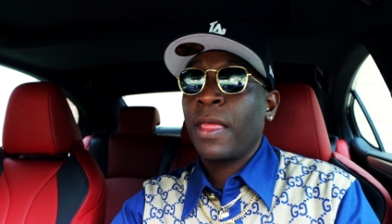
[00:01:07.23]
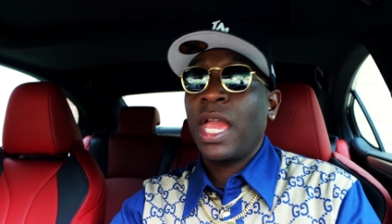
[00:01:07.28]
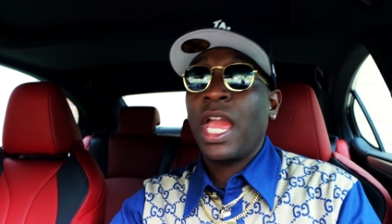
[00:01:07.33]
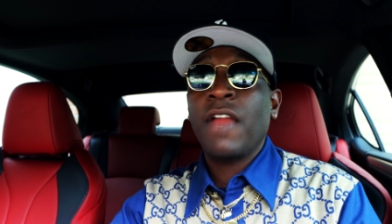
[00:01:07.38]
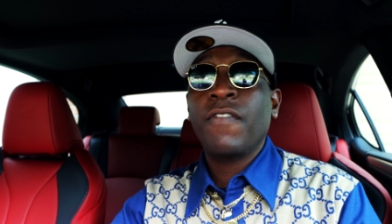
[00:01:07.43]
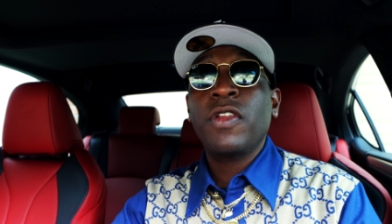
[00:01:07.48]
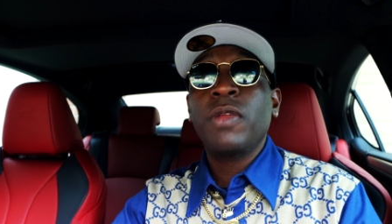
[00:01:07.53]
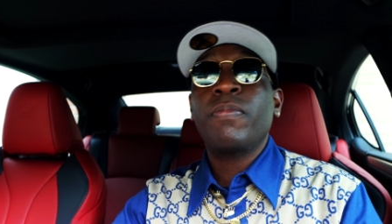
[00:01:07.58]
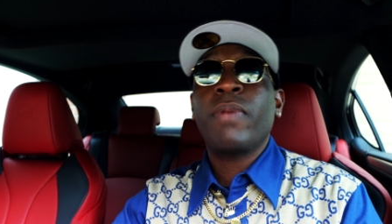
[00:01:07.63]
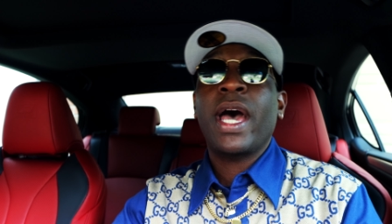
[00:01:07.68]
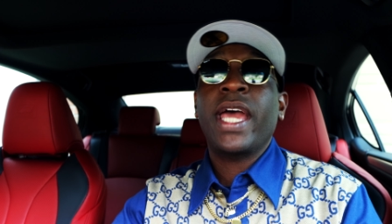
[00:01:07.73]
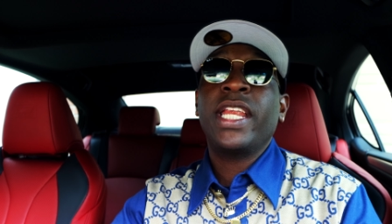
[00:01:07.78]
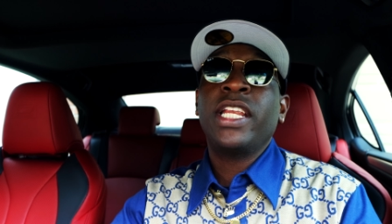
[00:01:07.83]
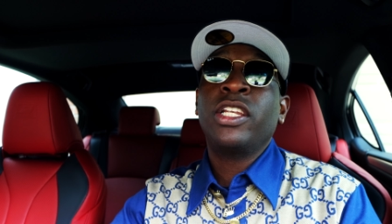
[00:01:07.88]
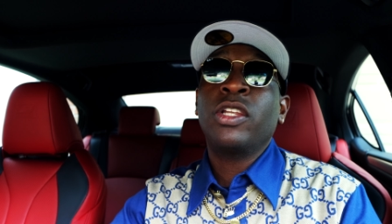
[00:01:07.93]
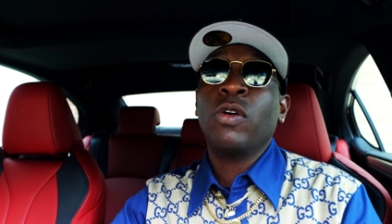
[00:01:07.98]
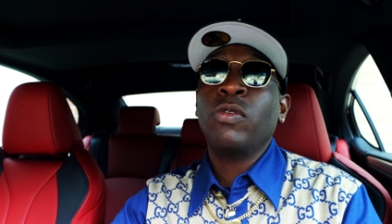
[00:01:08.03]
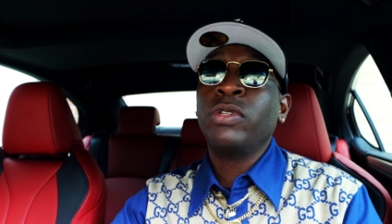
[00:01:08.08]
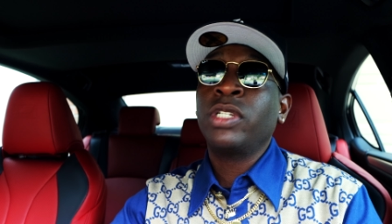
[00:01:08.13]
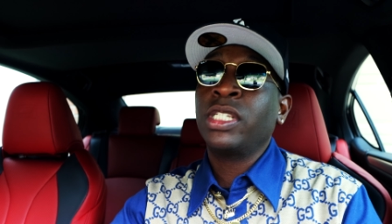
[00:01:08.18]
Everybody
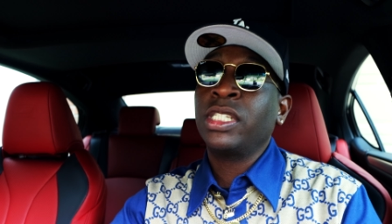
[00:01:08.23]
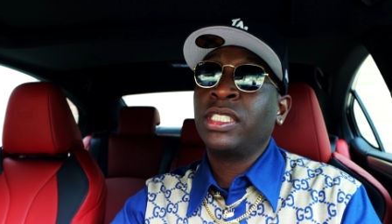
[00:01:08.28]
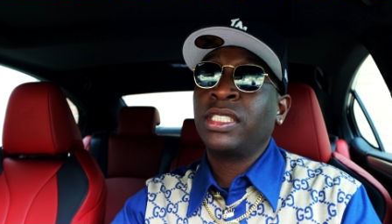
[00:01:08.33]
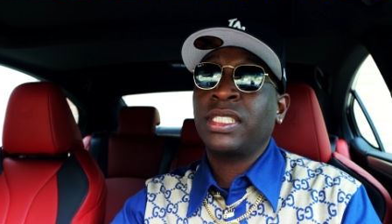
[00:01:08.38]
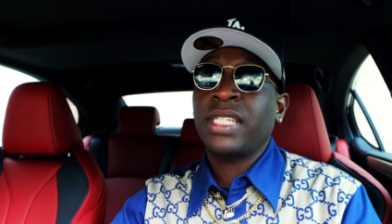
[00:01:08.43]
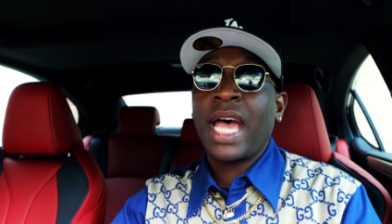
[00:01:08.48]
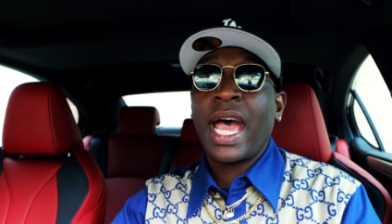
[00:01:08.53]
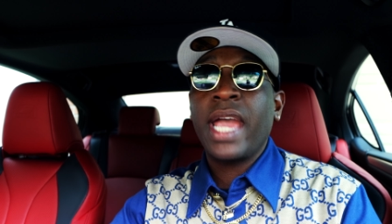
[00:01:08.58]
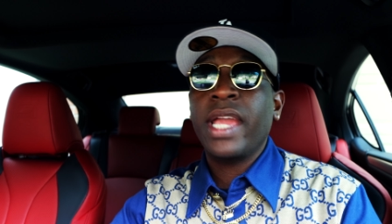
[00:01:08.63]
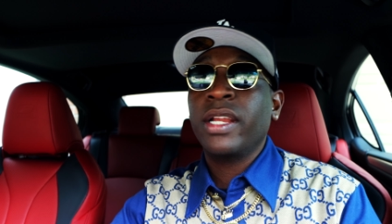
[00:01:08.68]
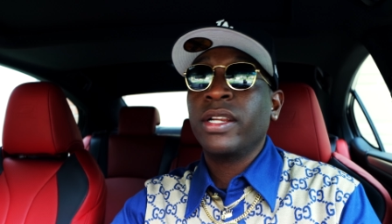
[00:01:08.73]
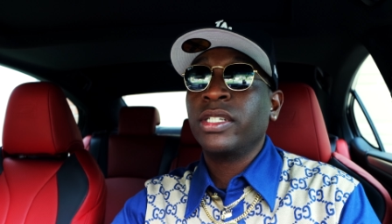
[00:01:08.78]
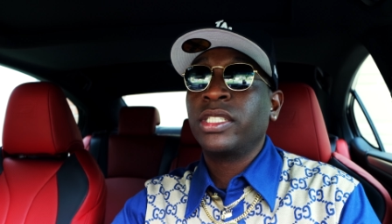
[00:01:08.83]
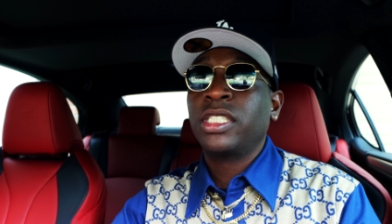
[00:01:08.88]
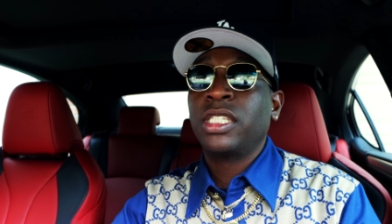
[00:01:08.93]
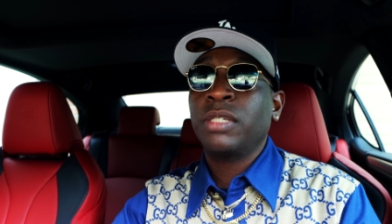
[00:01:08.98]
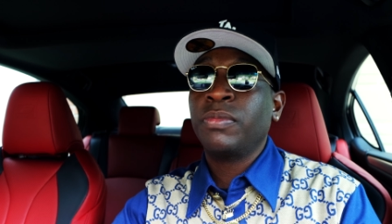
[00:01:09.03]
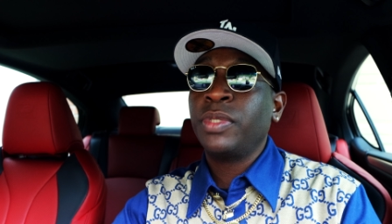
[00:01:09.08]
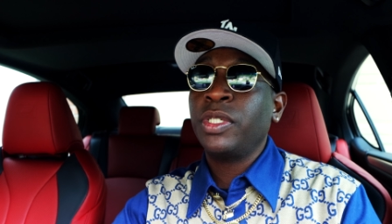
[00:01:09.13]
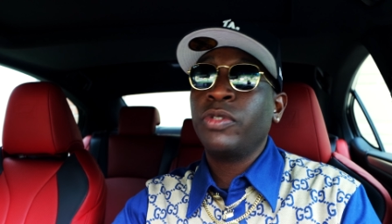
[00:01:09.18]
don't desire
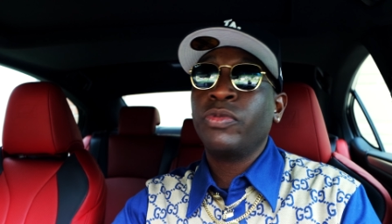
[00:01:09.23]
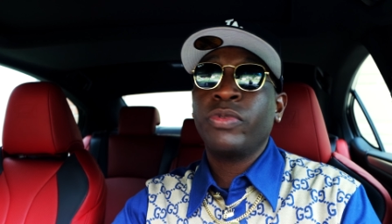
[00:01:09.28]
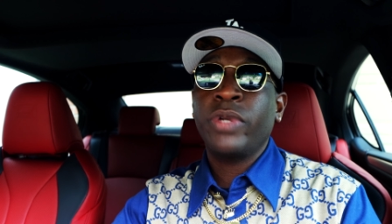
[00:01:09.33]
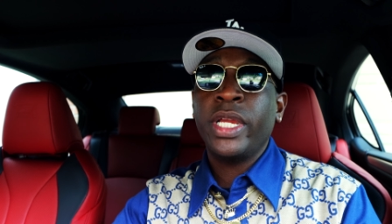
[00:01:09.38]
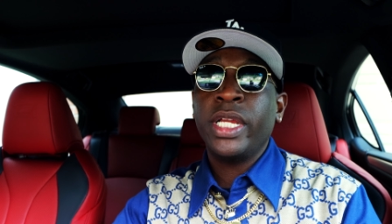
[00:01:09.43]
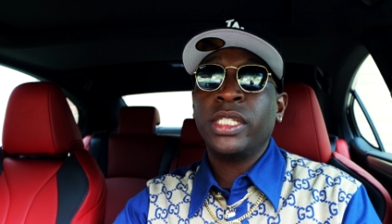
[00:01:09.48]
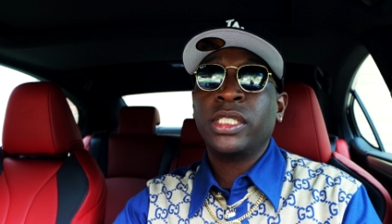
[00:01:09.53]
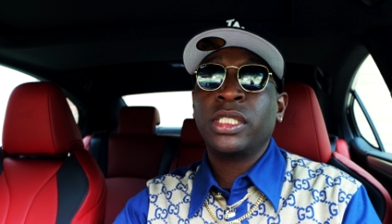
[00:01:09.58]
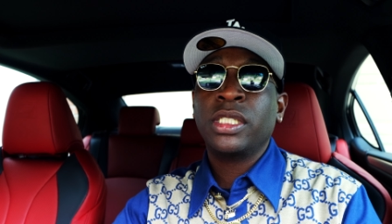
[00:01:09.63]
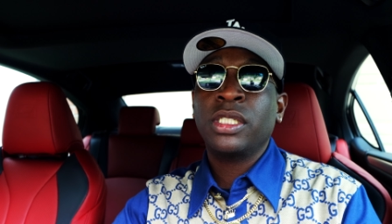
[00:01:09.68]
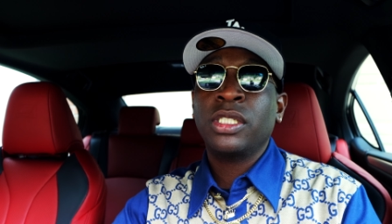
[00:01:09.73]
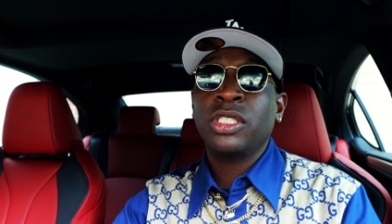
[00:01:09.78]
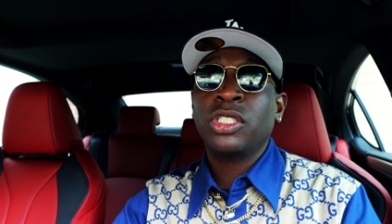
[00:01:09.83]
to be rich.